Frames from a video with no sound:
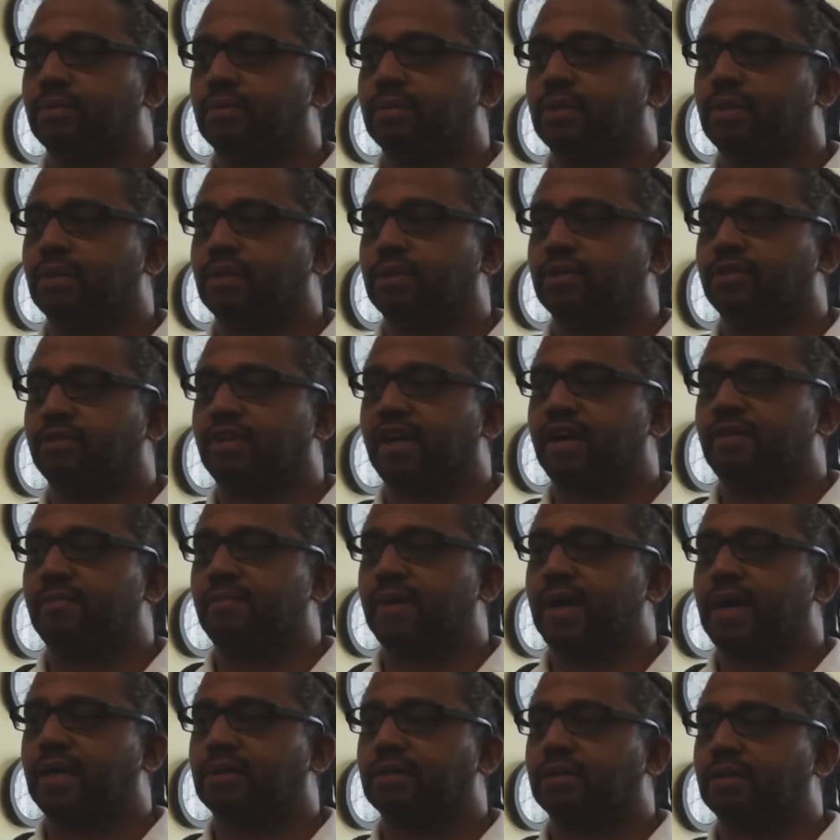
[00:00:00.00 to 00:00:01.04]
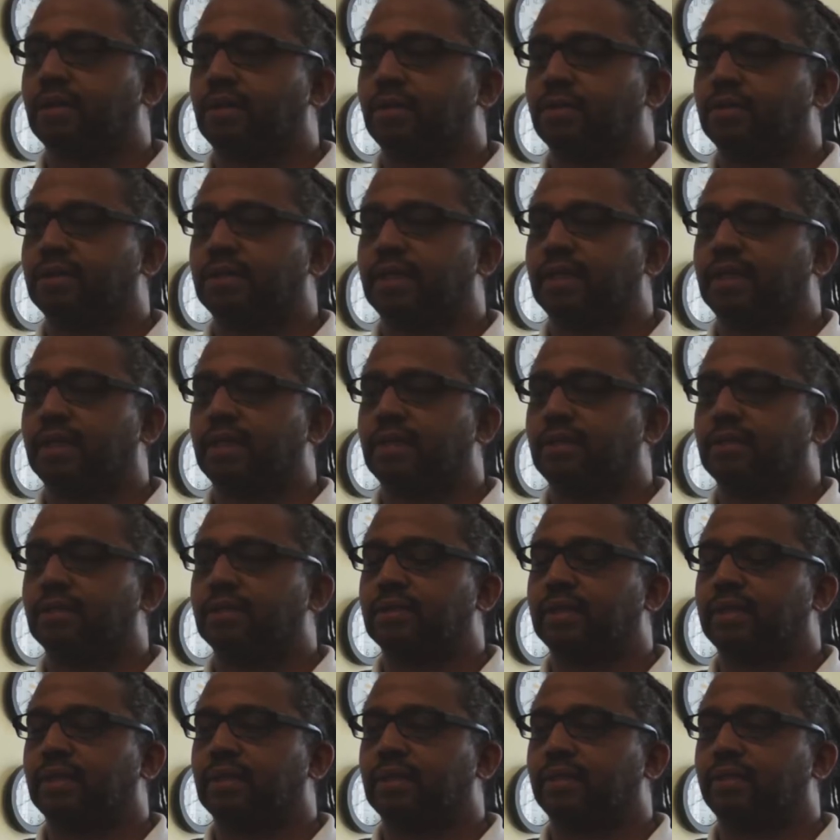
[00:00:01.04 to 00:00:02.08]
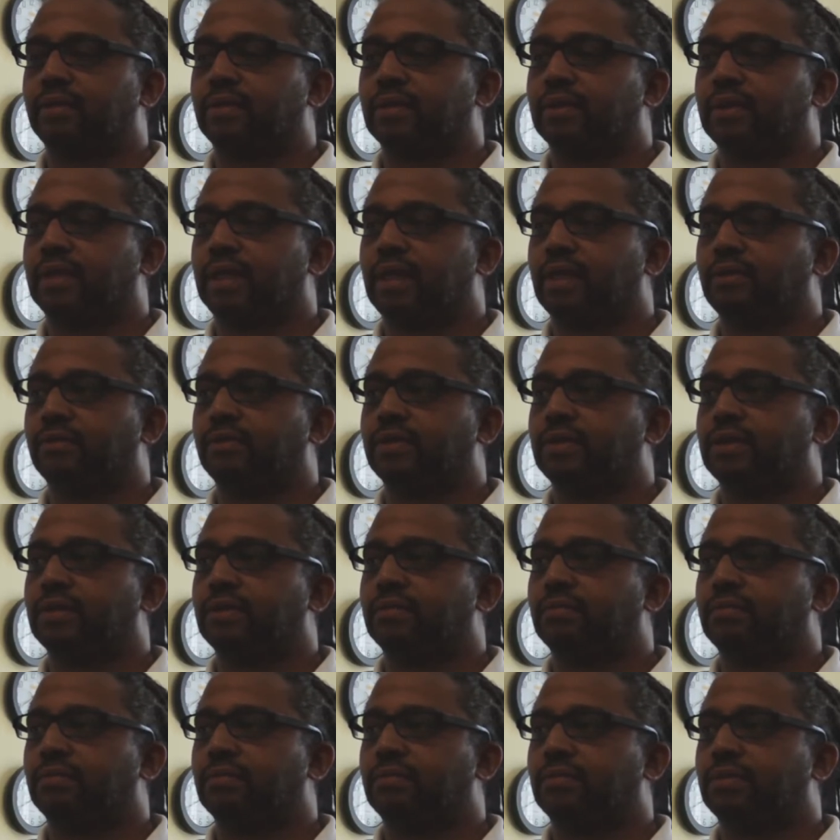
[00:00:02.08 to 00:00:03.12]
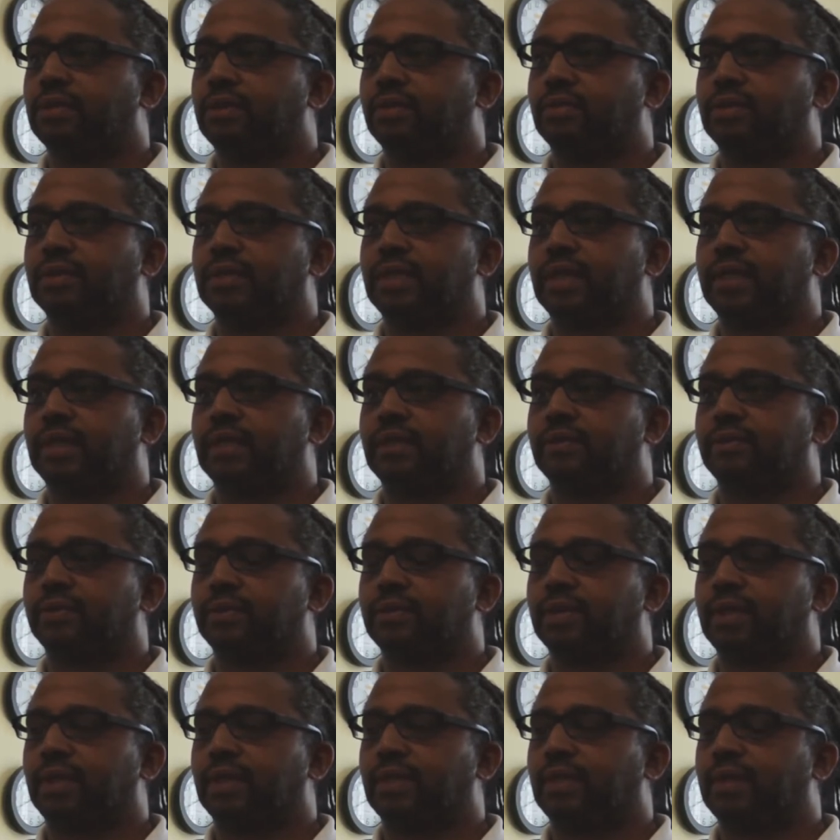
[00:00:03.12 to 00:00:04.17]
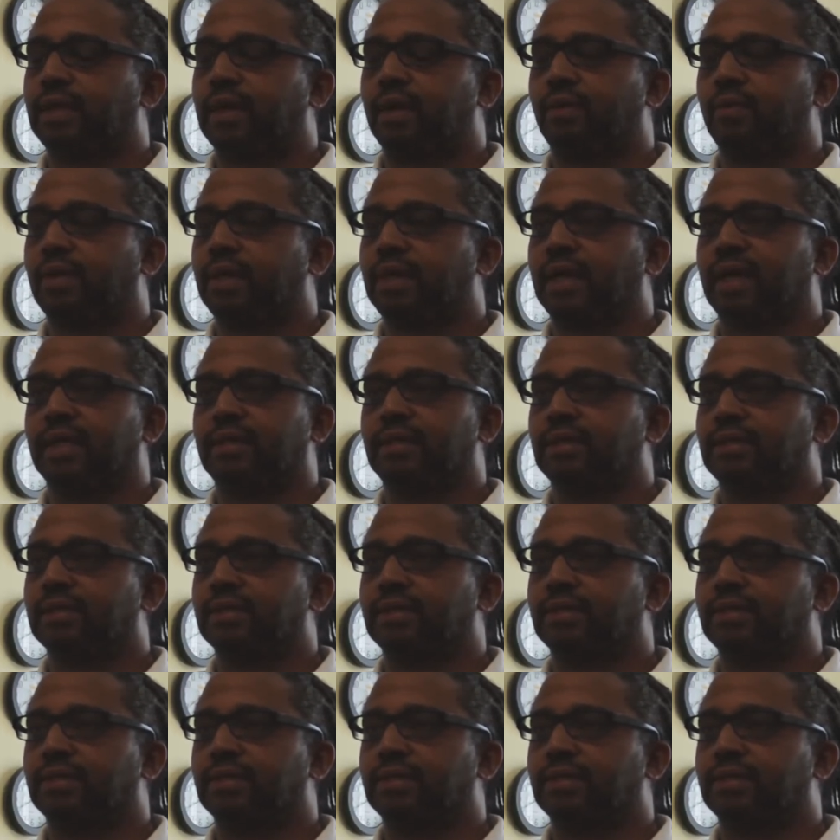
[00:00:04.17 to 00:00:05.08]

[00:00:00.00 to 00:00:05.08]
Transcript: On the drive back to the hotel, like literally every 2 seconds, we're like, yeah, we got this.